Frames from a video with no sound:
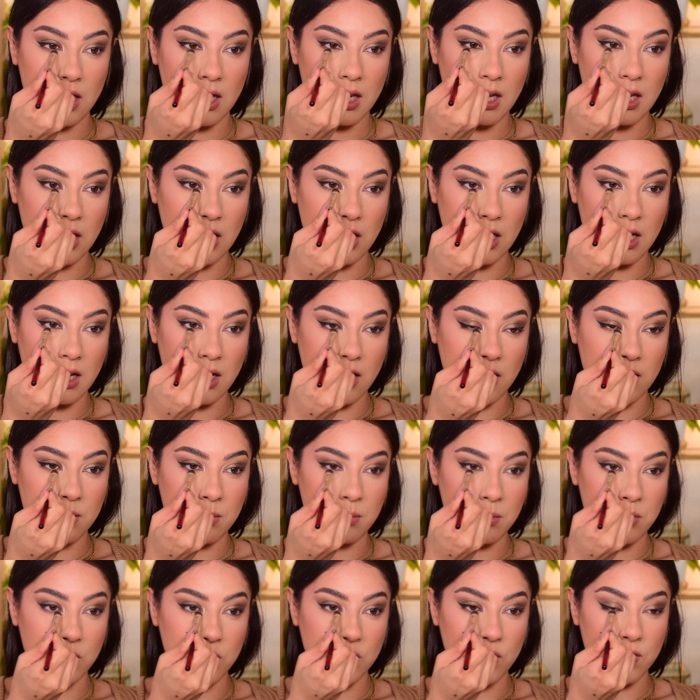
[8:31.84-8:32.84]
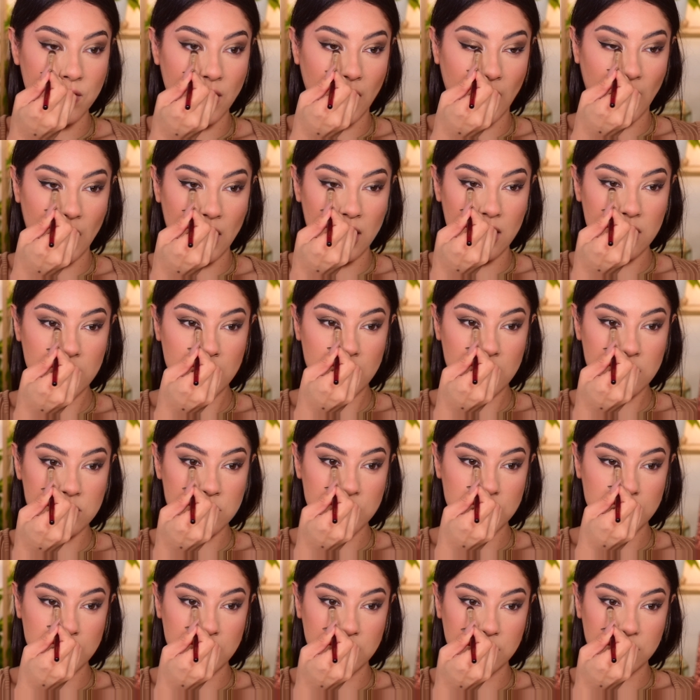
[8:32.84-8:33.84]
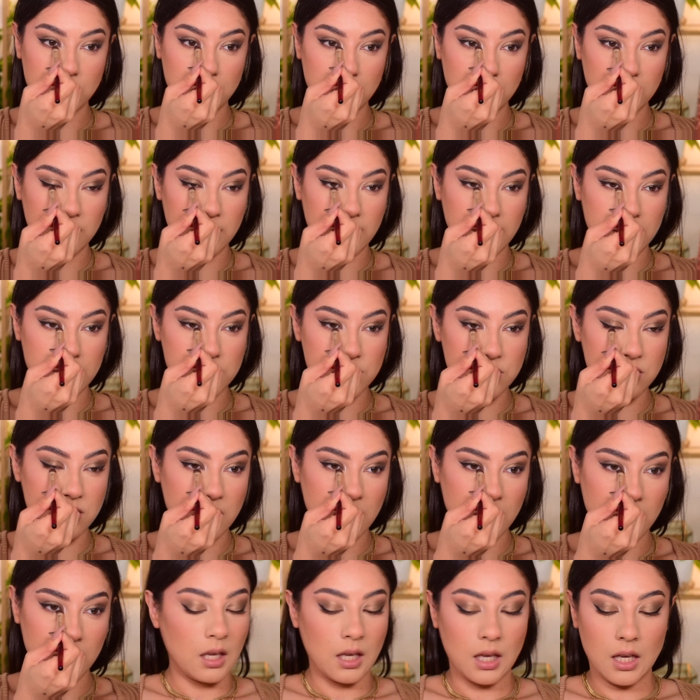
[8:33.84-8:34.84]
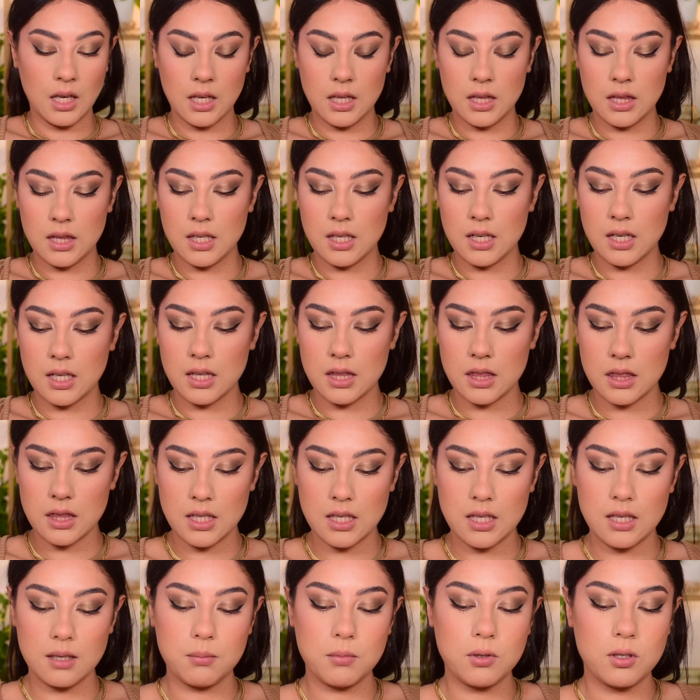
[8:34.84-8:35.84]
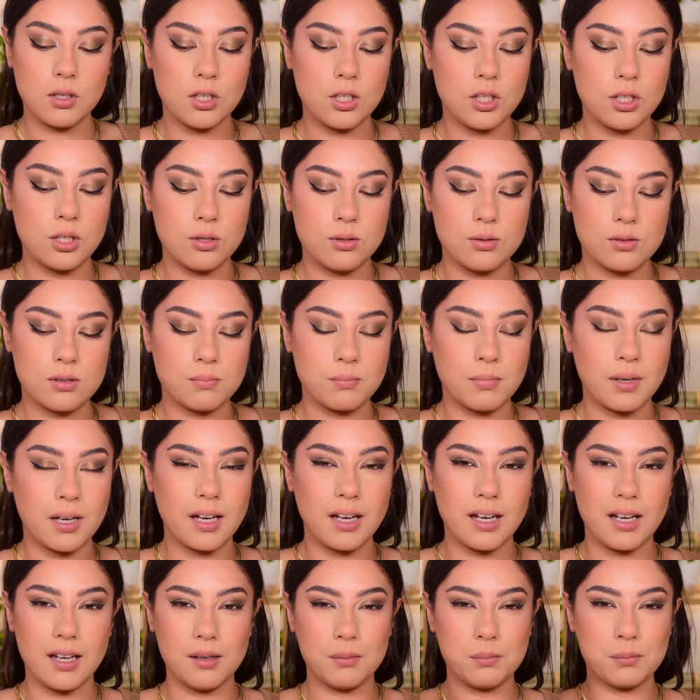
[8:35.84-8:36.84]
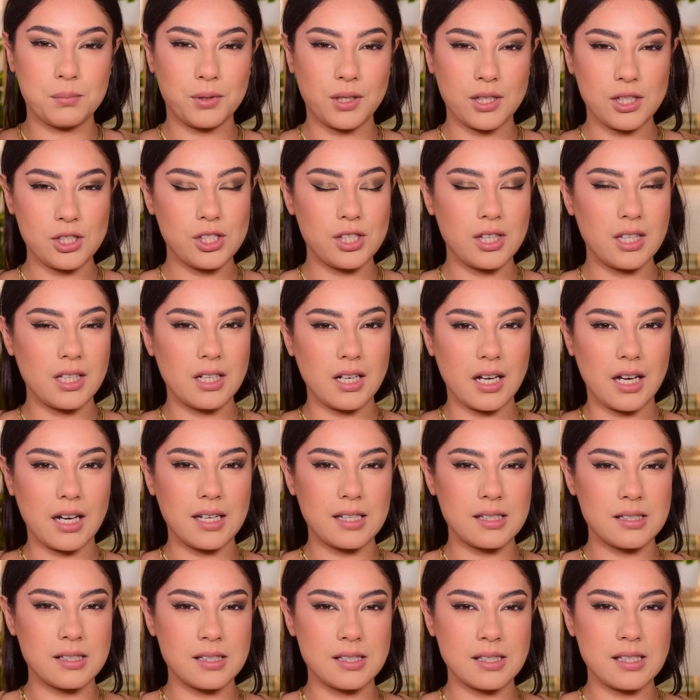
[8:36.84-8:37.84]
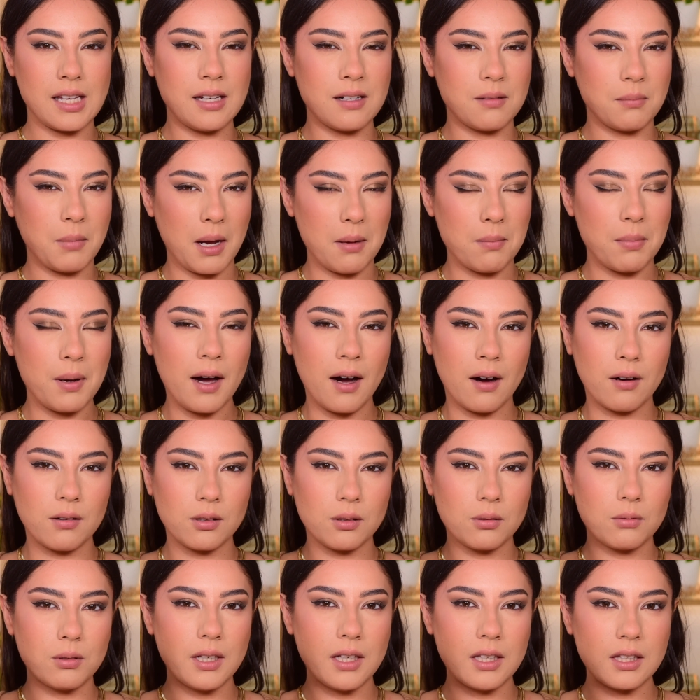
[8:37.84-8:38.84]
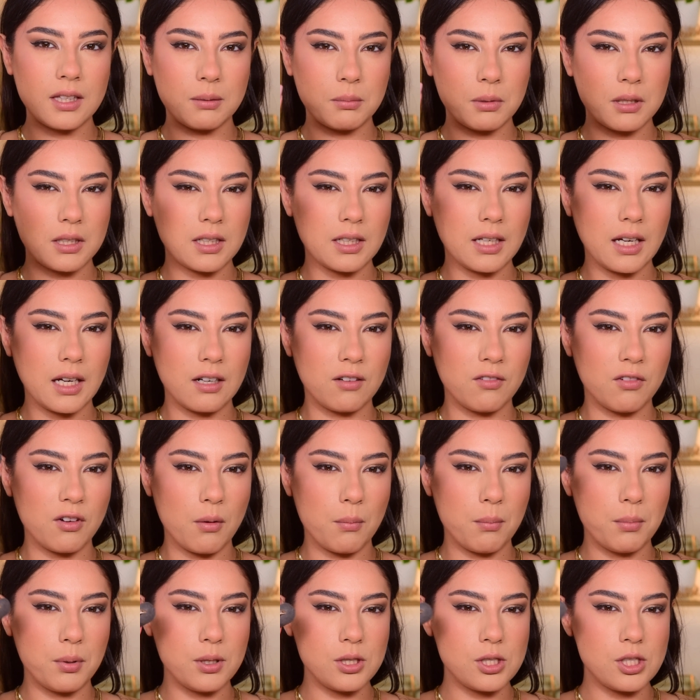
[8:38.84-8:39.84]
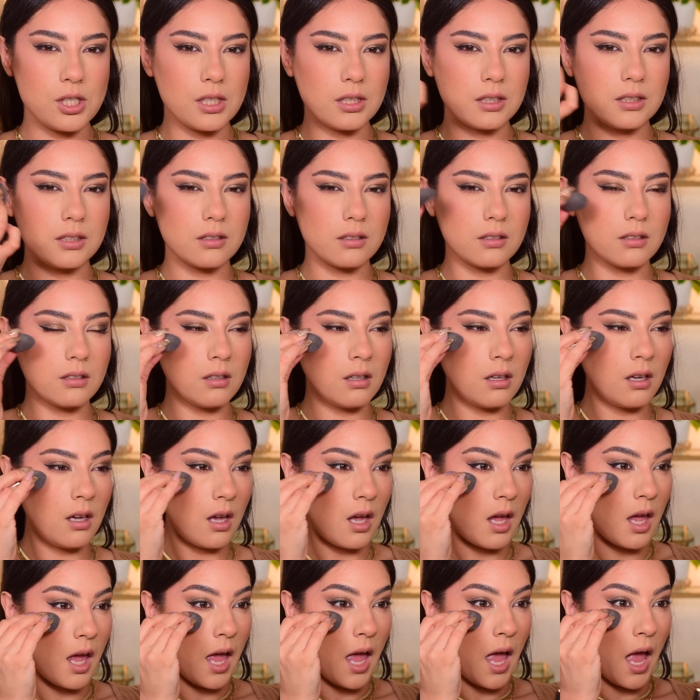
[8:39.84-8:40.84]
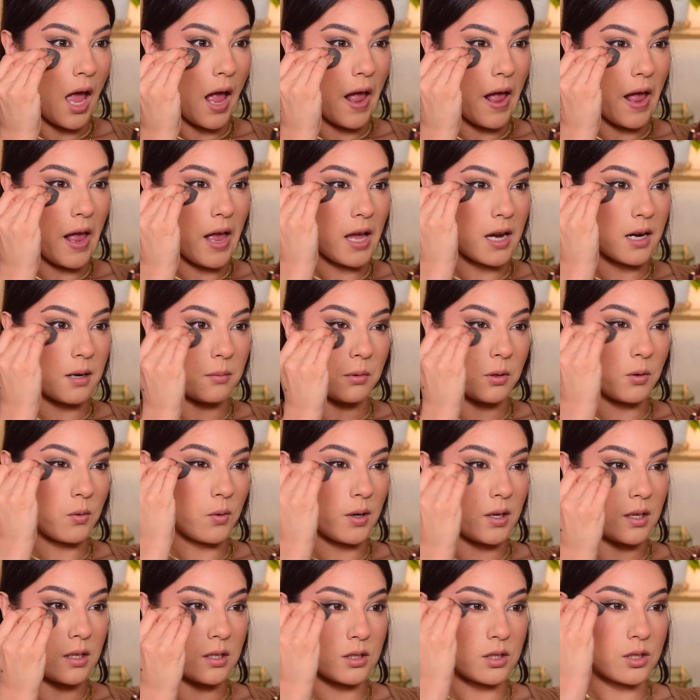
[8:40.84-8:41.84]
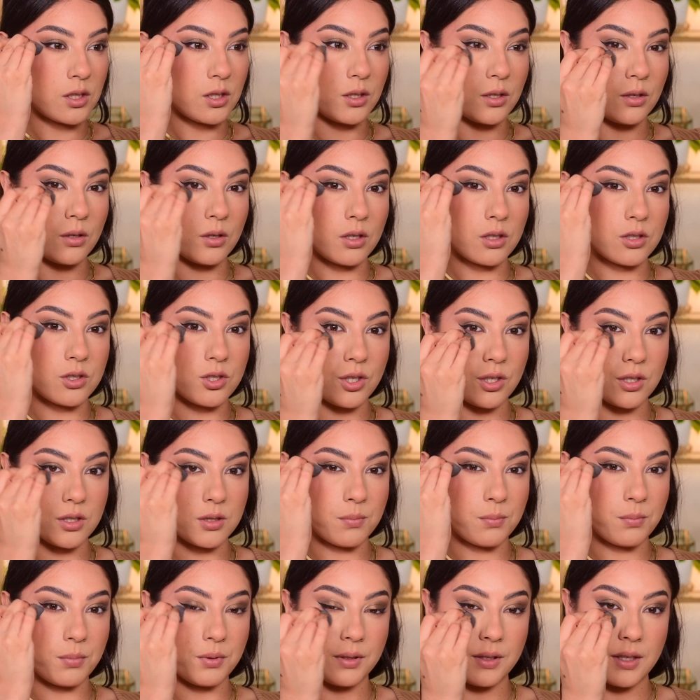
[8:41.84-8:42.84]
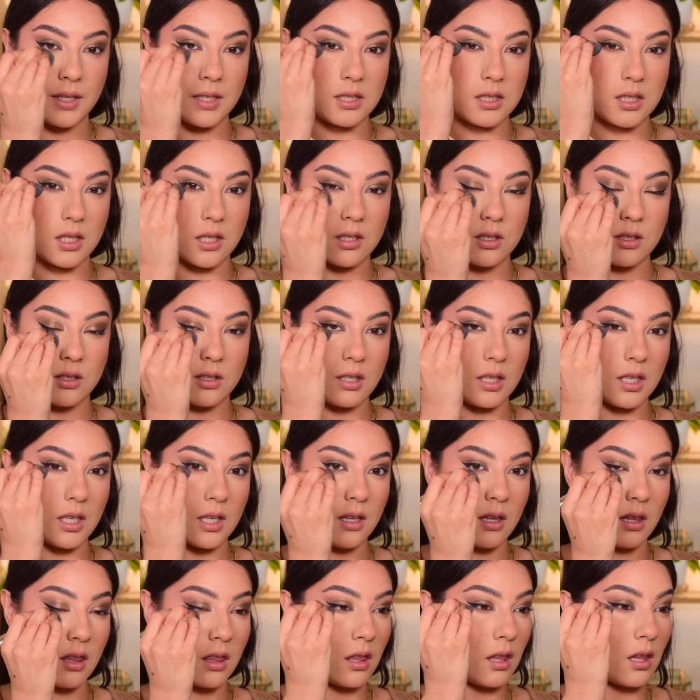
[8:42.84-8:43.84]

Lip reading: and move in to the lower lash line. And then I think I'm going to use my brush that I set my powder with. I'm going to kind of push it a little, and I'm going to just blend underneath